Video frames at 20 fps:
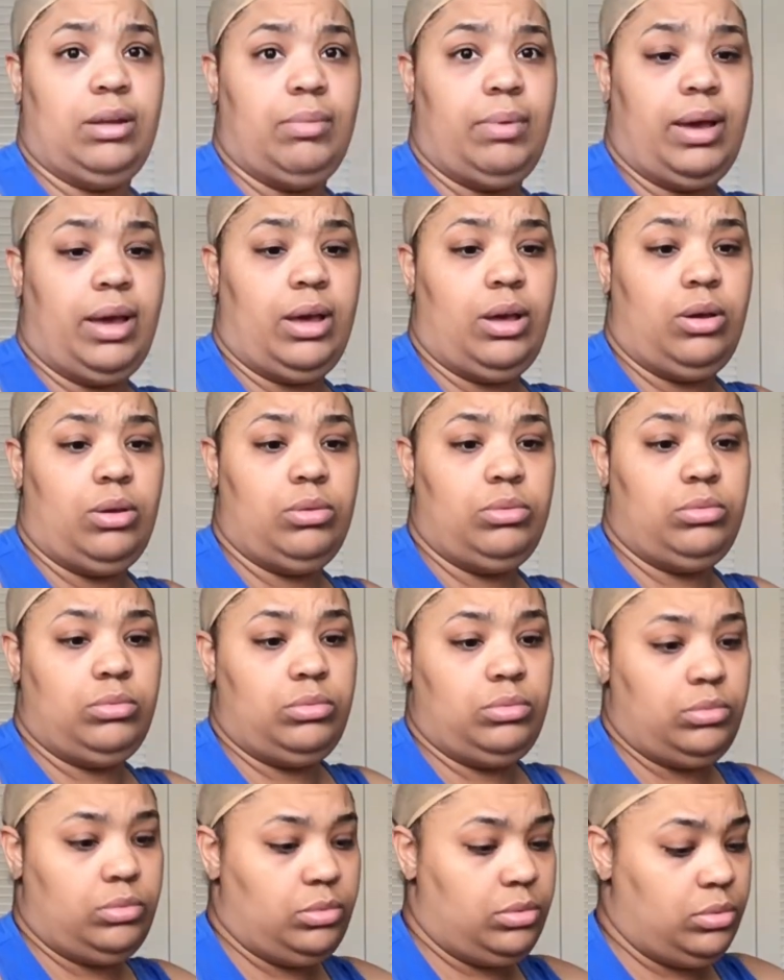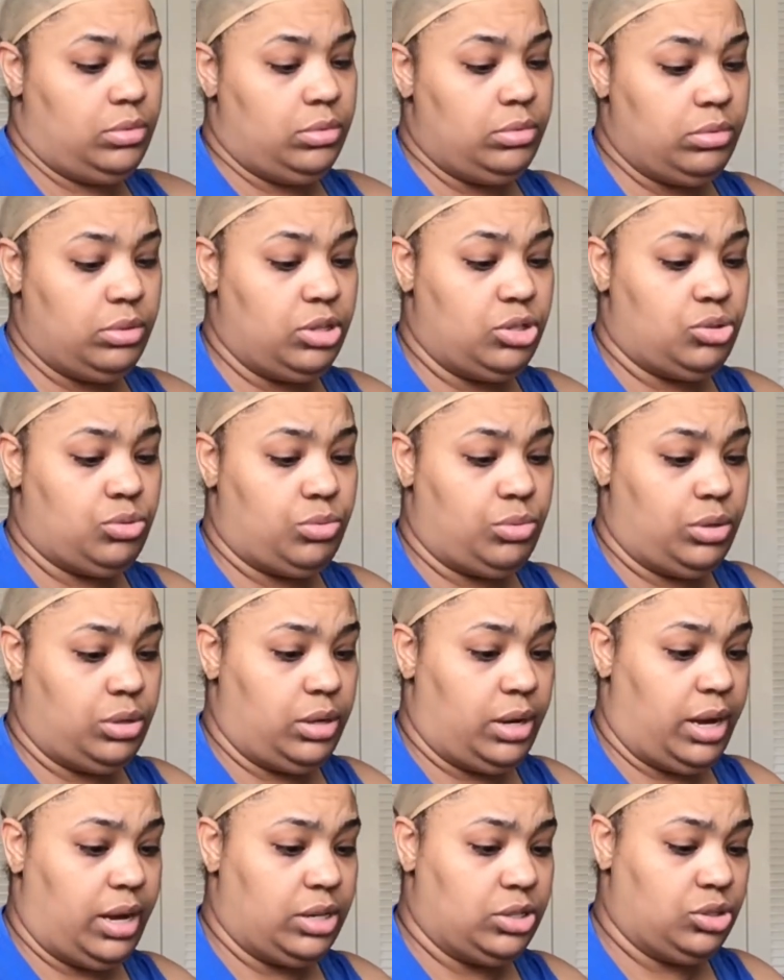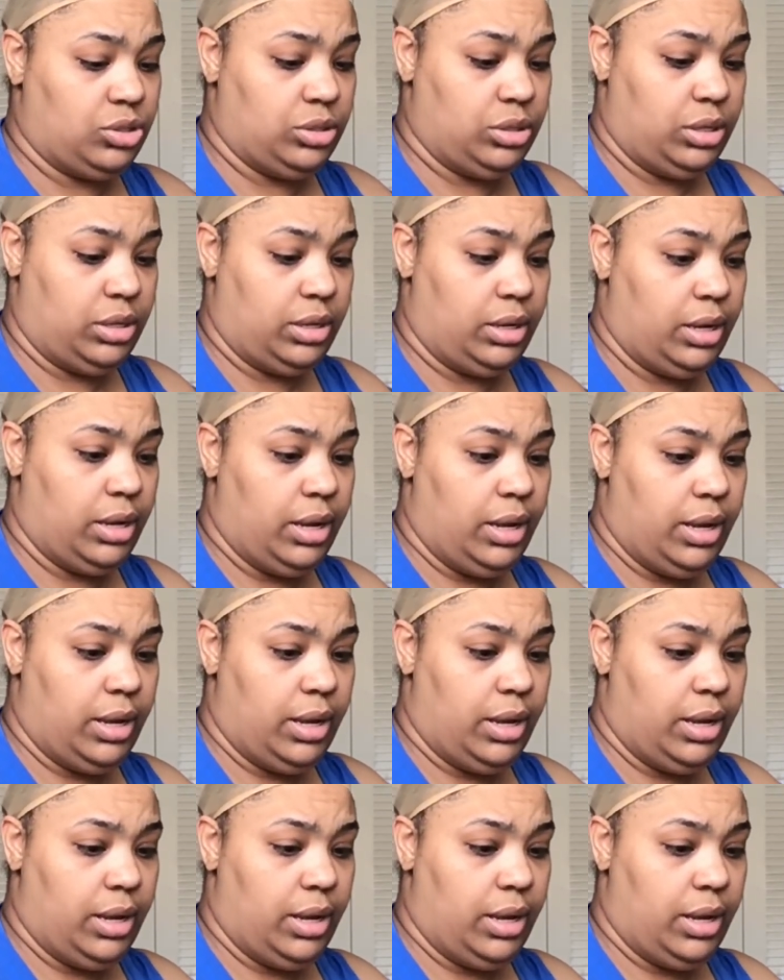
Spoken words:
about this one, actually.